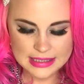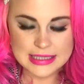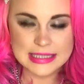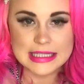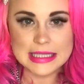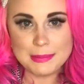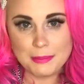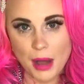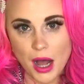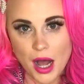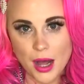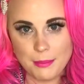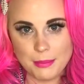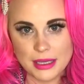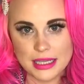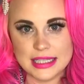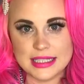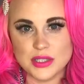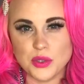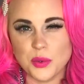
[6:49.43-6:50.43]
Depop
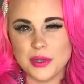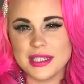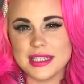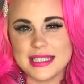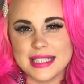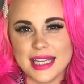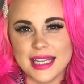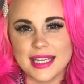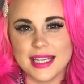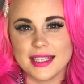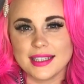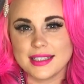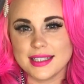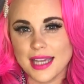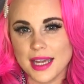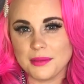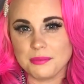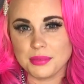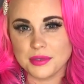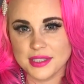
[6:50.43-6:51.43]
is going to take a
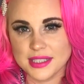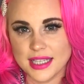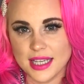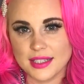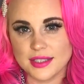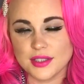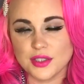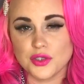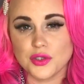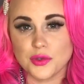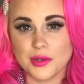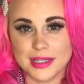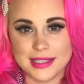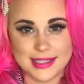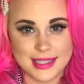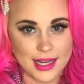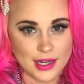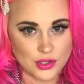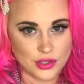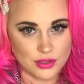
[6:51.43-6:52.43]
10%
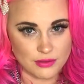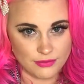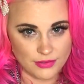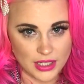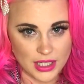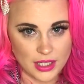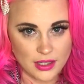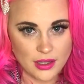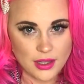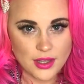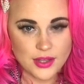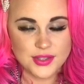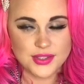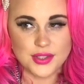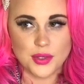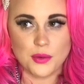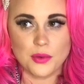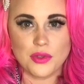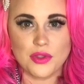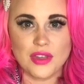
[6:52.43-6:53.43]
transaction fee.
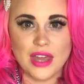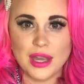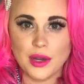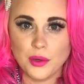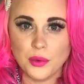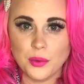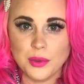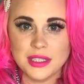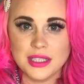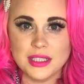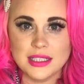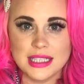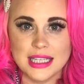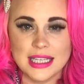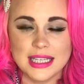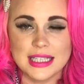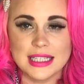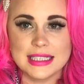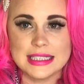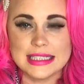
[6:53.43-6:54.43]
So they are going to
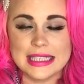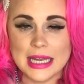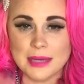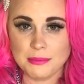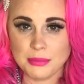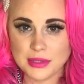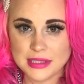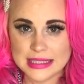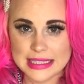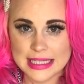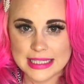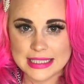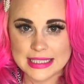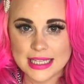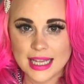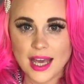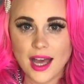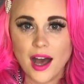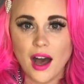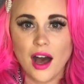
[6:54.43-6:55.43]
take
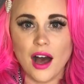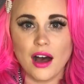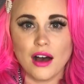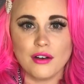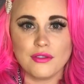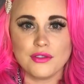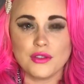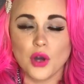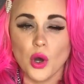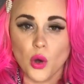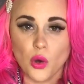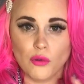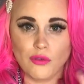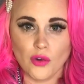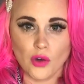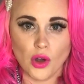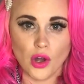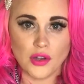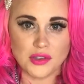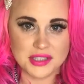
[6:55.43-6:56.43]
10% of the
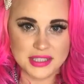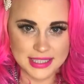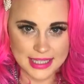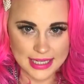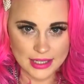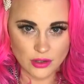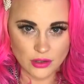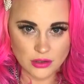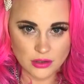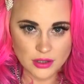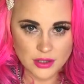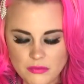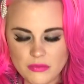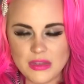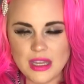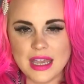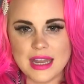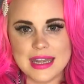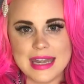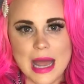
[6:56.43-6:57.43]
overall sale.
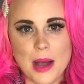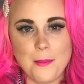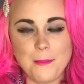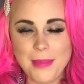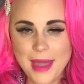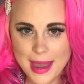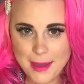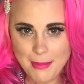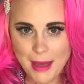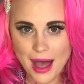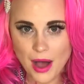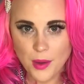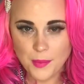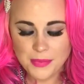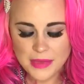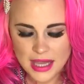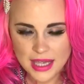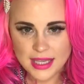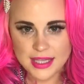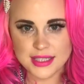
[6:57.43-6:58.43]
Now,
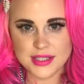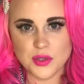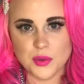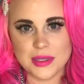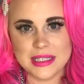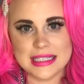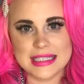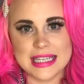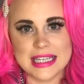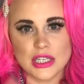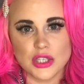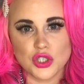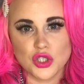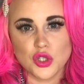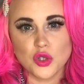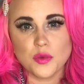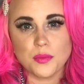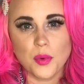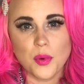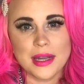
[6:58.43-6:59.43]
PayPal is going to take a
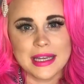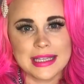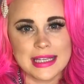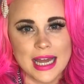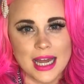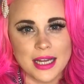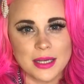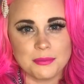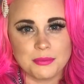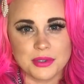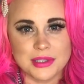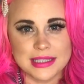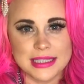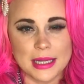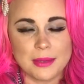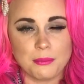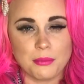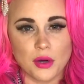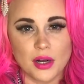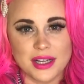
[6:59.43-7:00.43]

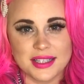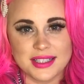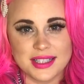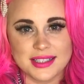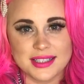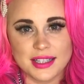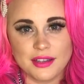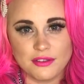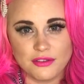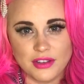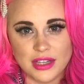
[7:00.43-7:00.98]
2.9% processing